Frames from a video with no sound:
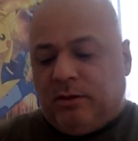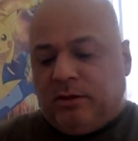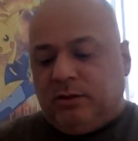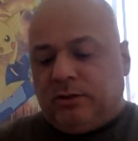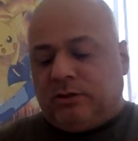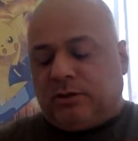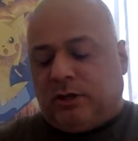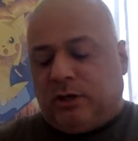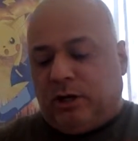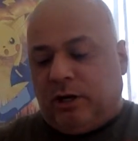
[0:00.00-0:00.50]

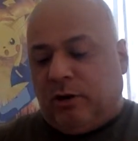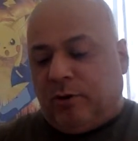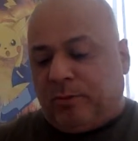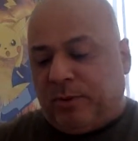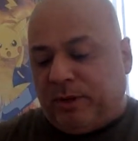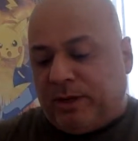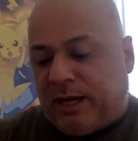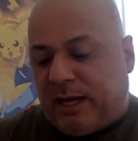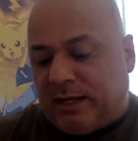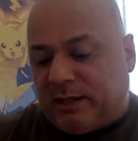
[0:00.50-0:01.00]
So I hope
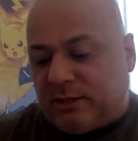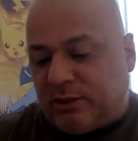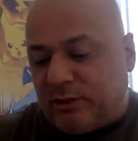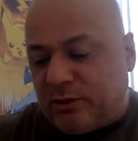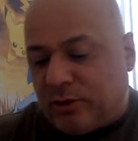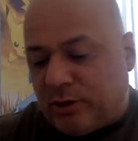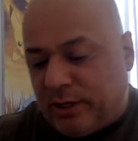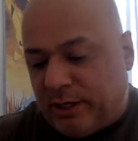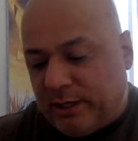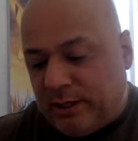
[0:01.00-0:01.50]
you guys
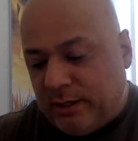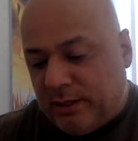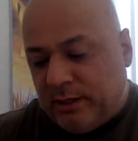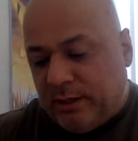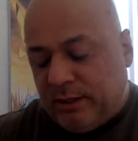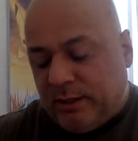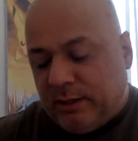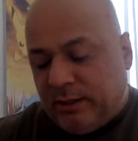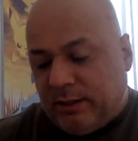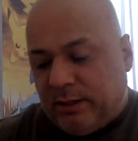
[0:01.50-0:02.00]
enjoyed.
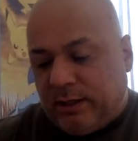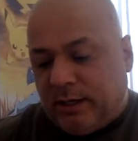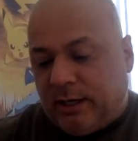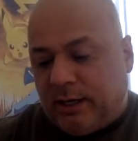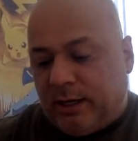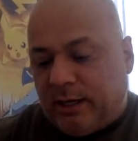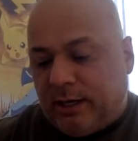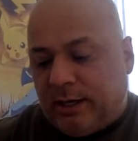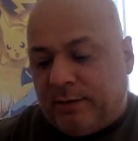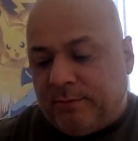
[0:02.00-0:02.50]

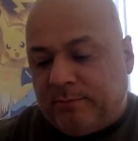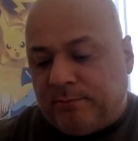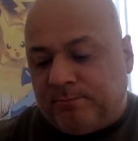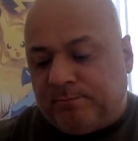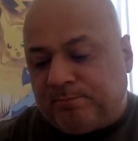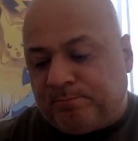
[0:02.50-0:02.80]
Um,